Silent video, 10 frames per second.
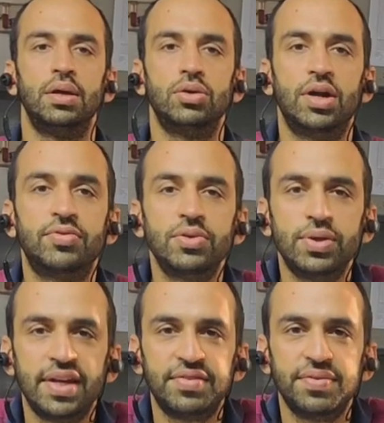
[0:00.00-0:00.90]
Good
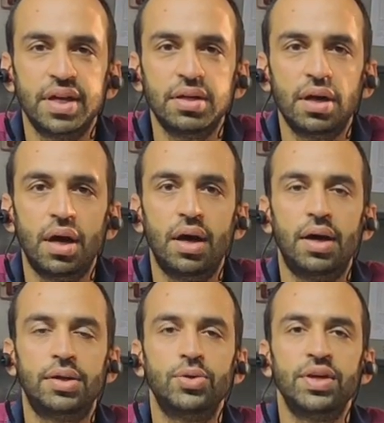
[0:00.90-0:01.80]
afternoon everyone.
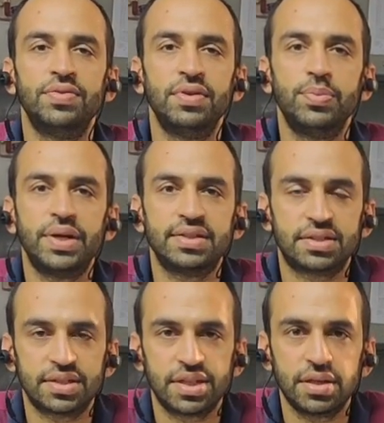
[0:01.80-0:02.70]
Today we will be
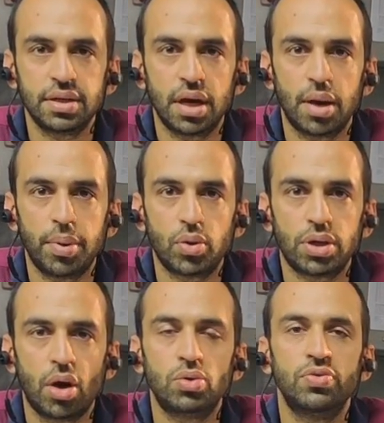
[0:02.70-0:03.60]
discussing
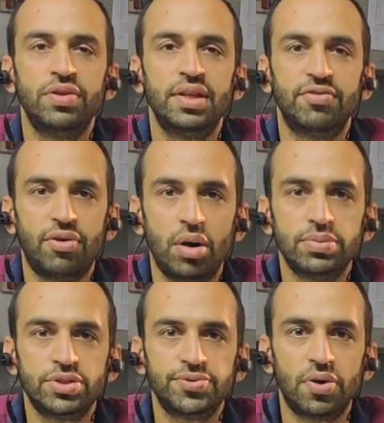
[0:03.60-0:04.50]
about how to fill the
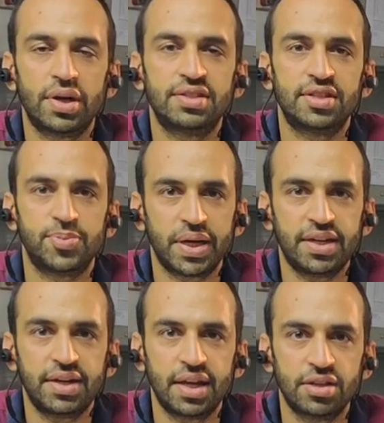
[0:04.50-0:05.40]
forms for a
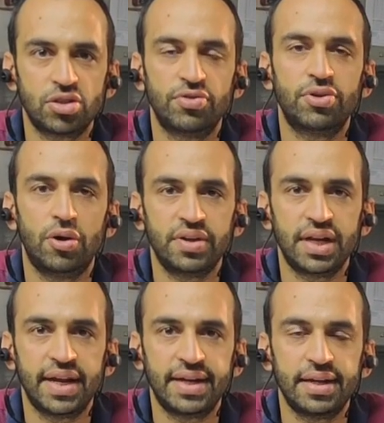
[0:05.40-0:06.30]
suspected case of
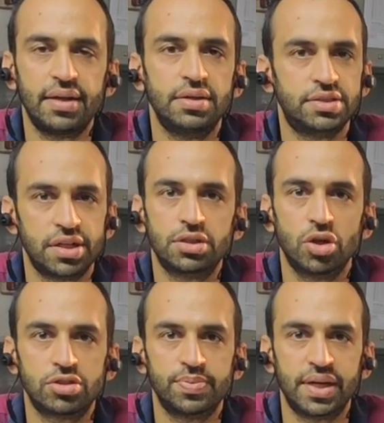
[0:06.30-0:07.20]
COVID-19 in St.
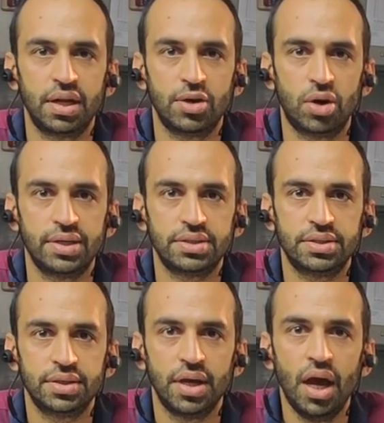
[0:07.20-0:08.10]
John's Medical College.
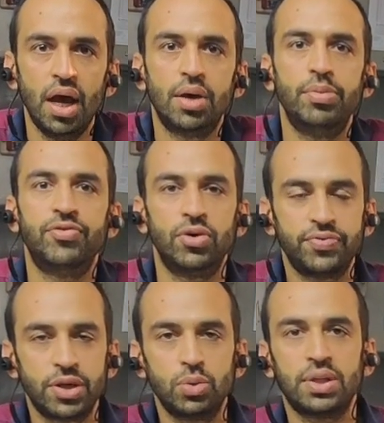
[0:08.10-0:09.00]

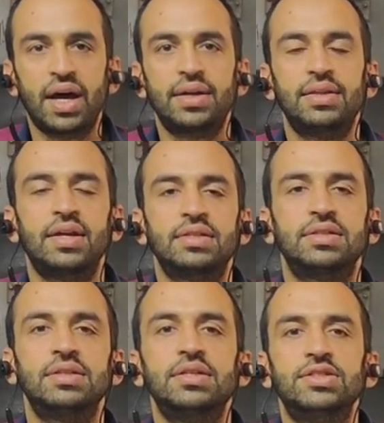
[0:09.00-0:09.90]
Before we do that, there are
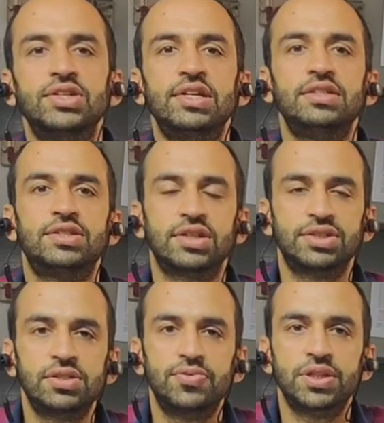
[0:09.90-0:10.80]
certain general
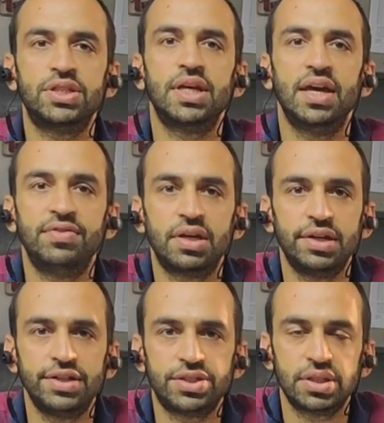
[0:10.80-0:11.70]
instructions which every
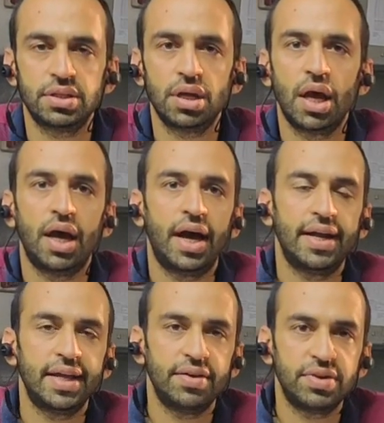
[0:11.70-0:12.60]
clinician
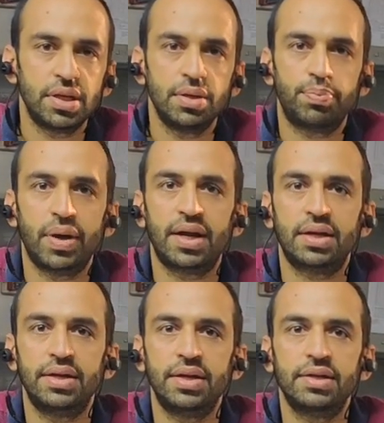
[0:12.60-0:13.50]
and every
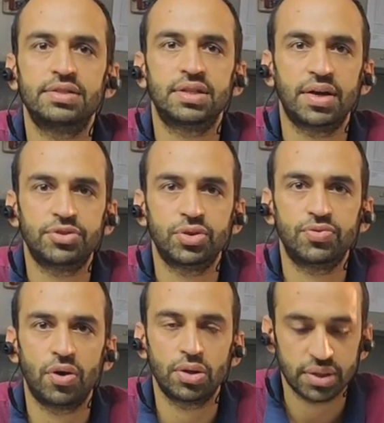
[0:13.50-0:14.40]
paraclinical staff should
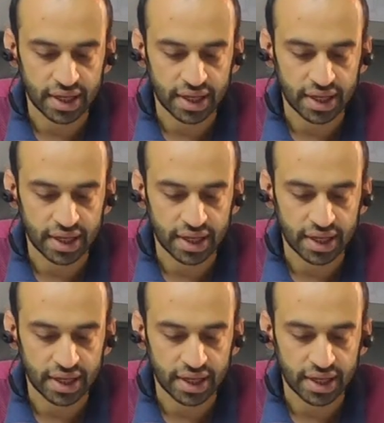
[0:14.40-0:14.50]
follow.